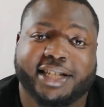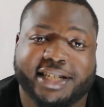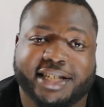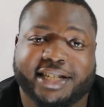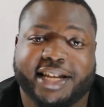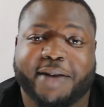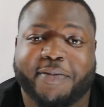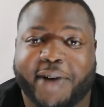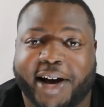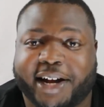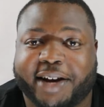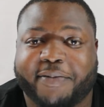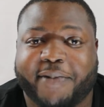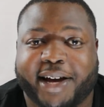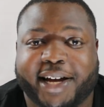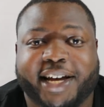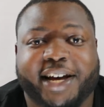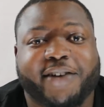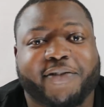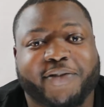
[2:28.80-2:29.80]
step out of
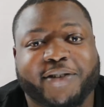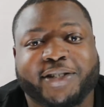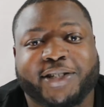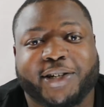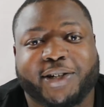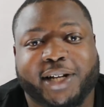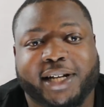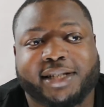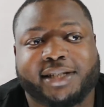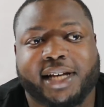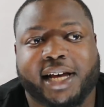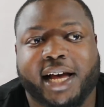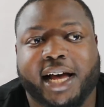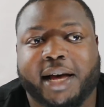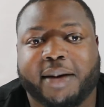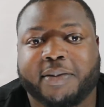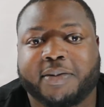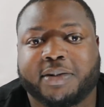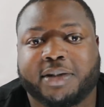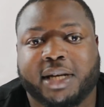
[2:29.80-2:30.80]
my comfort zone at
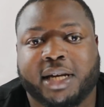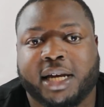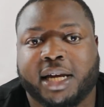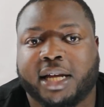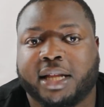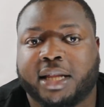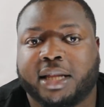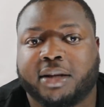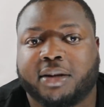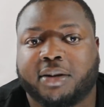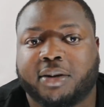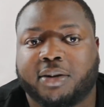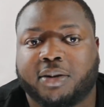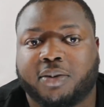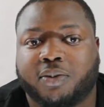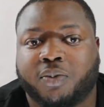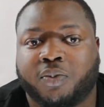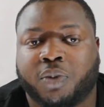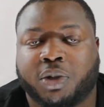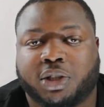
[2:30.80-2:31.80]
times, and
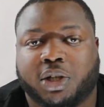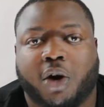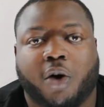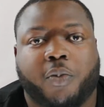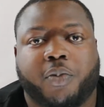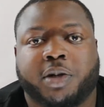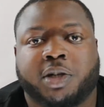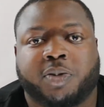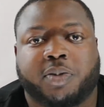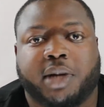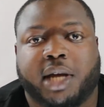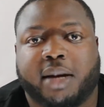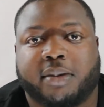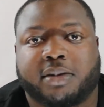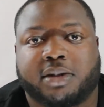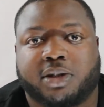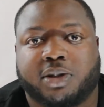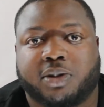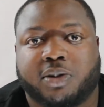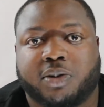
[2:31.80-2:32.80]
which opens me
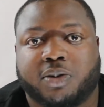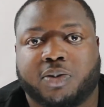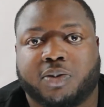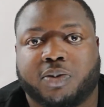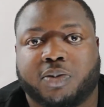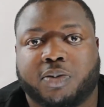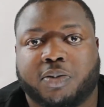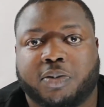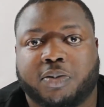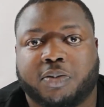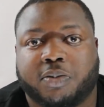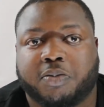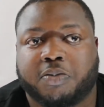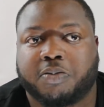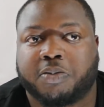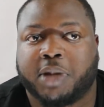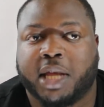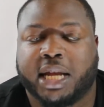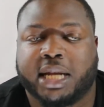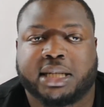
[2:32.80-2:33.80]
up to
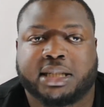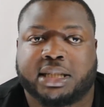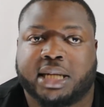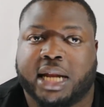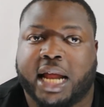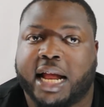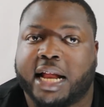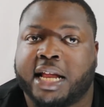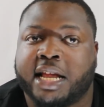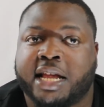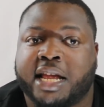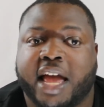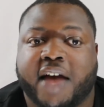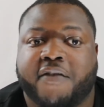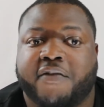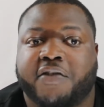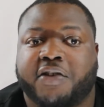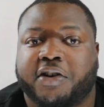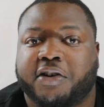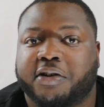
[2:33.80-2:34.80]
things that I
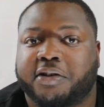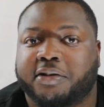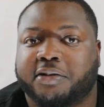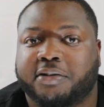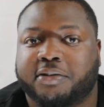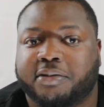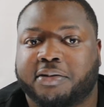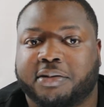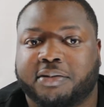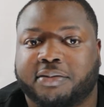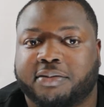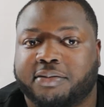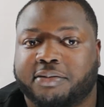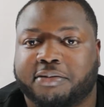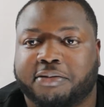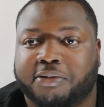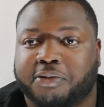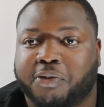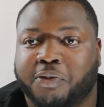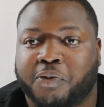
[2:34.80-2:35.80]
never
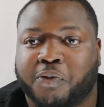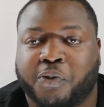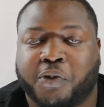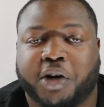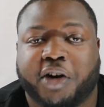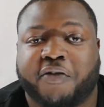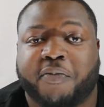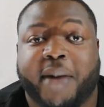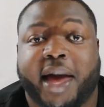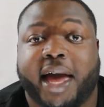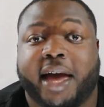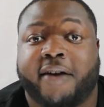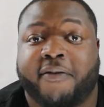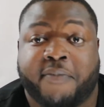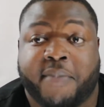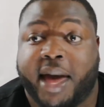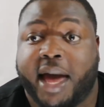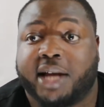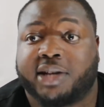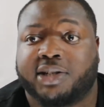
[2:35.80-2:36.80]
would have
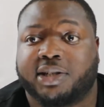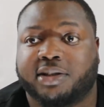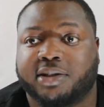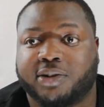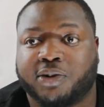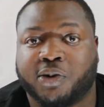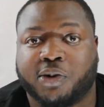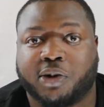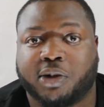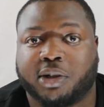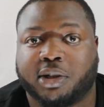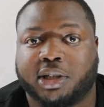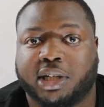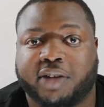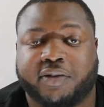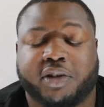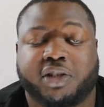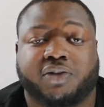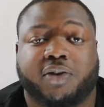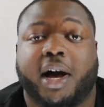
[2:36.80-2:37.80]
imagined or
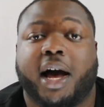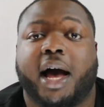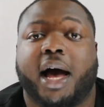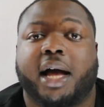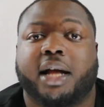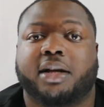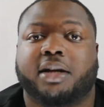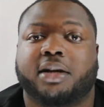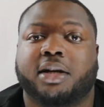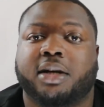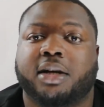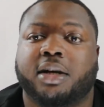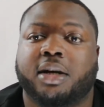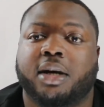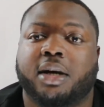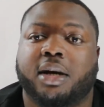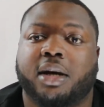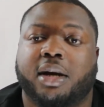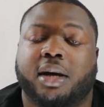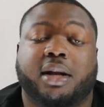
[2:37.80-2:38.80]
even tried.
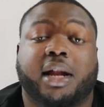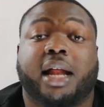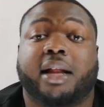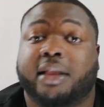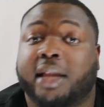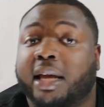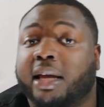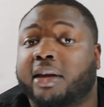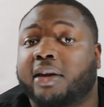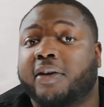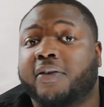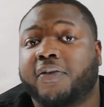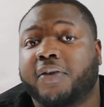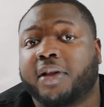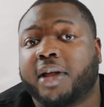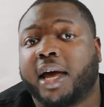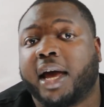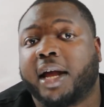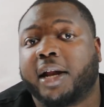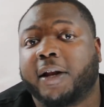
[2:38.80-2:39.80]
And I thank you for
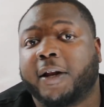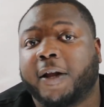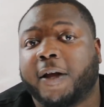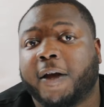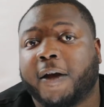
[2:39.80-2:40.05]
that.